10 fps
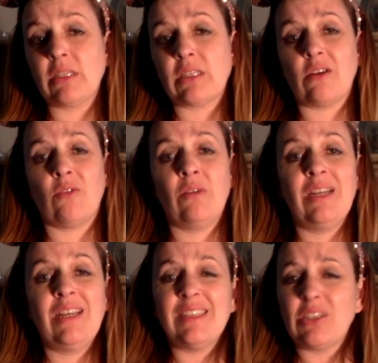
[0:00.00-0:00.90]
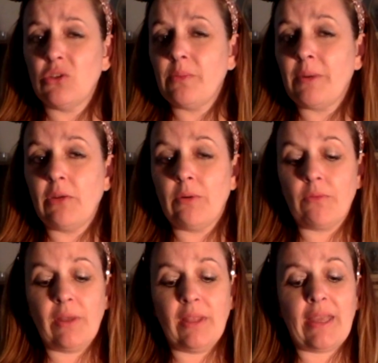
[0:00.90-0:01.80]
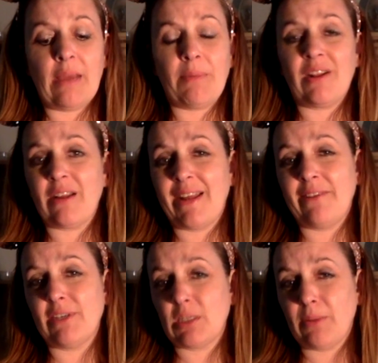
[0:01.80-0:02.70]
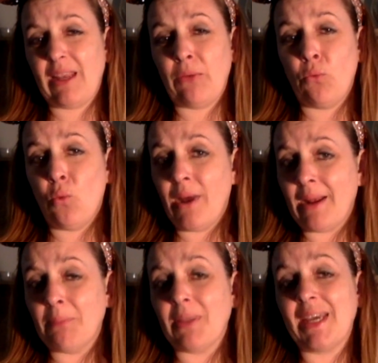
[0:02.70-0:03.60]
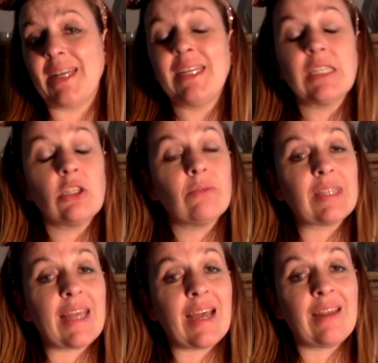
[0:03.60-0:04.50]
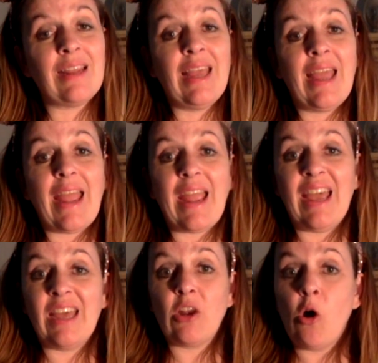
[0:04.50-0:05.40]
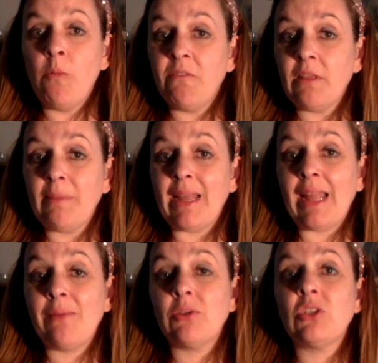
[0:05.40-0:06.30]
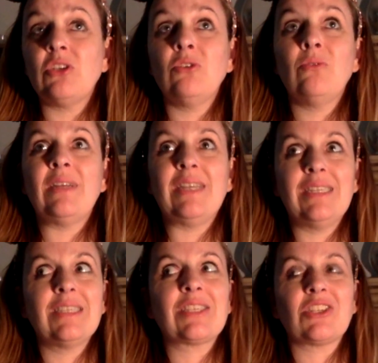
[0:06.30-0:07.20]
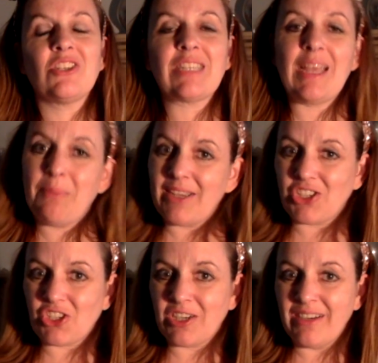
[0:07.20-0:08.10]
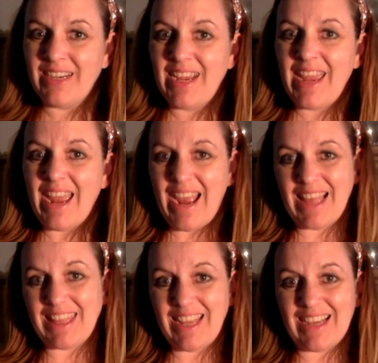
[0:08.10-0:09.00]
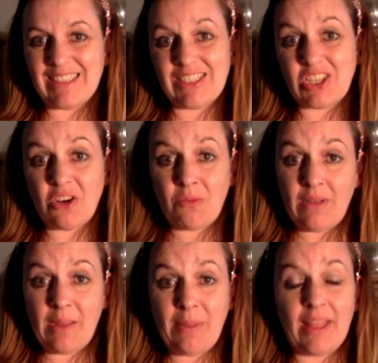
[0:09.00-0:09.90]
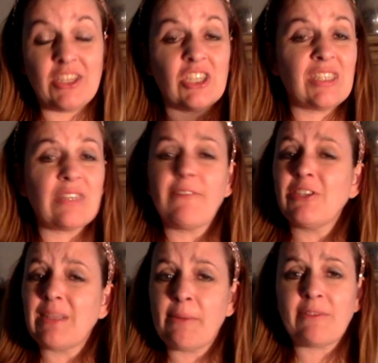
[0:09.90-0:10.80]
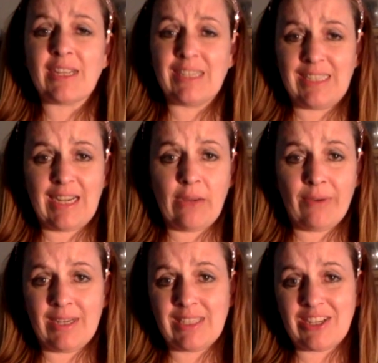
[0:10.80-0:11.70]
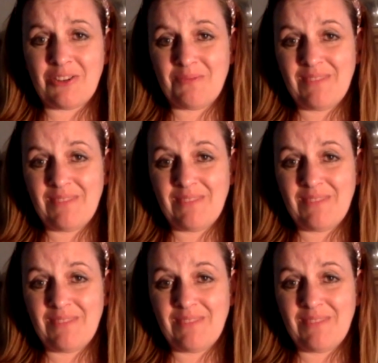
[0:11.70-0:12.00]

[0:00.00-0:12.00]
So it's the only part you won't really get, but I'll kind of explain what I'm planning to do with that and hopefully be able to insert a picture at the end. So I apologize. It's the first time I've done a DIY.